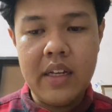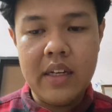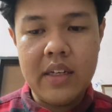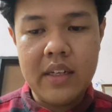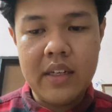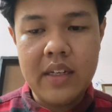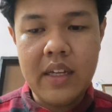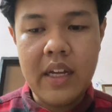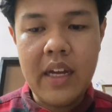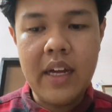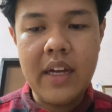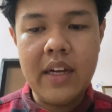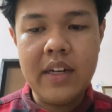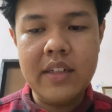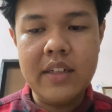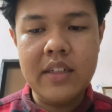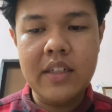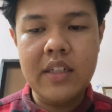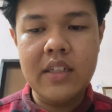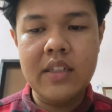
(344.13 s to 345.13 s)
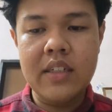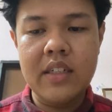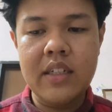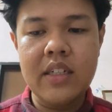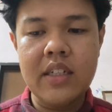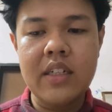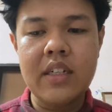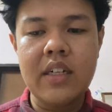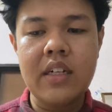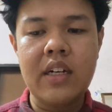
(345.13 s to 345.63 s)
They're
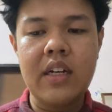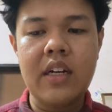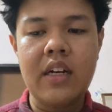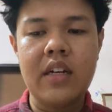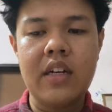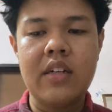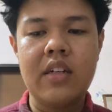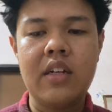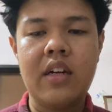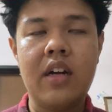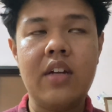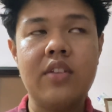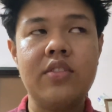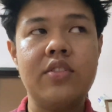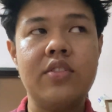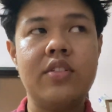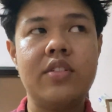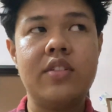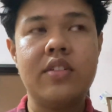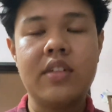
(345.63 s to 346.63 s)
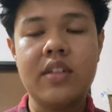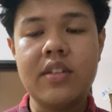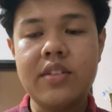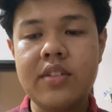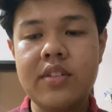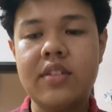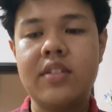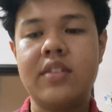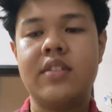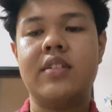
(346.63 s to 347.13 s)
the
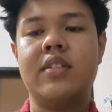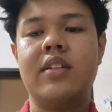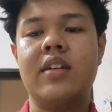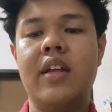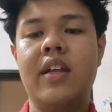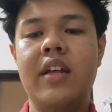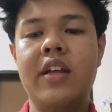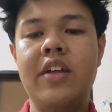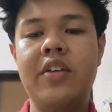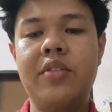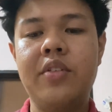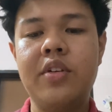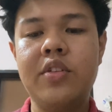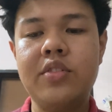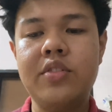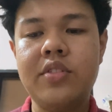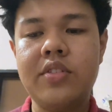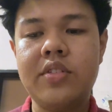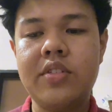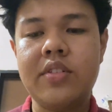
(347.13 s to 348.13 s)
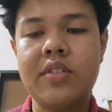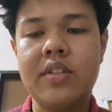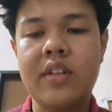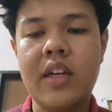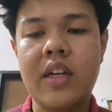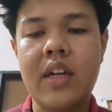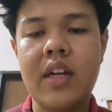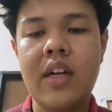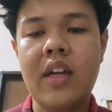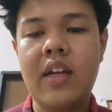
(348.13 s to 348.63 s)
unsung heroes
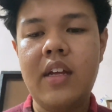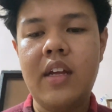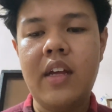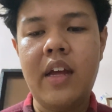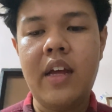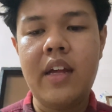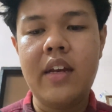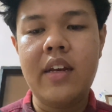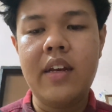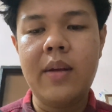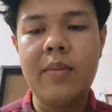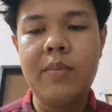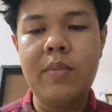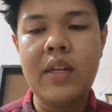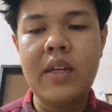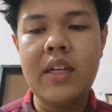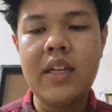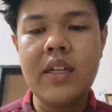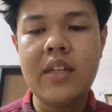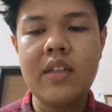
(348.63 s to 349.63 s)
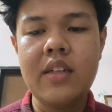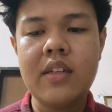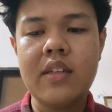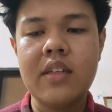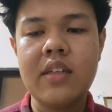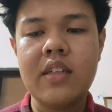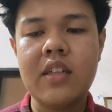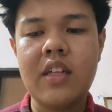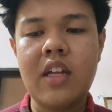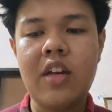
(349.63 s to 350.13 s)

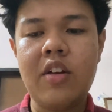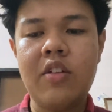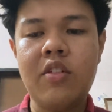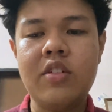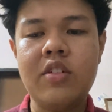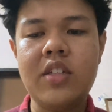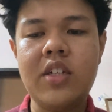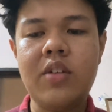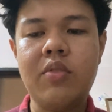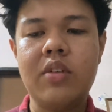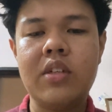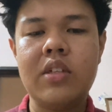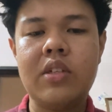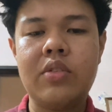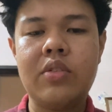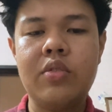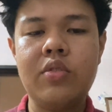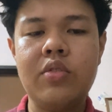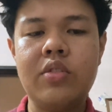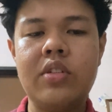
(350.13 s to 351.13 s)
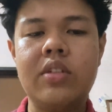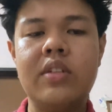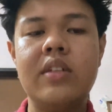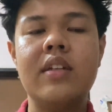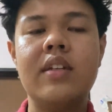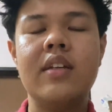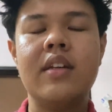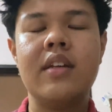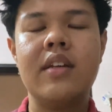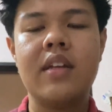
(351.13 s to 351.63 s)
enabling the technology we use
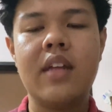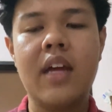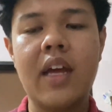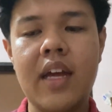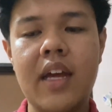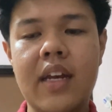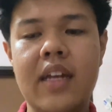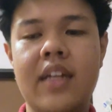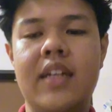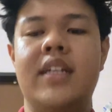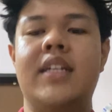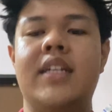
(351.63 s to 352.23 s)
daily.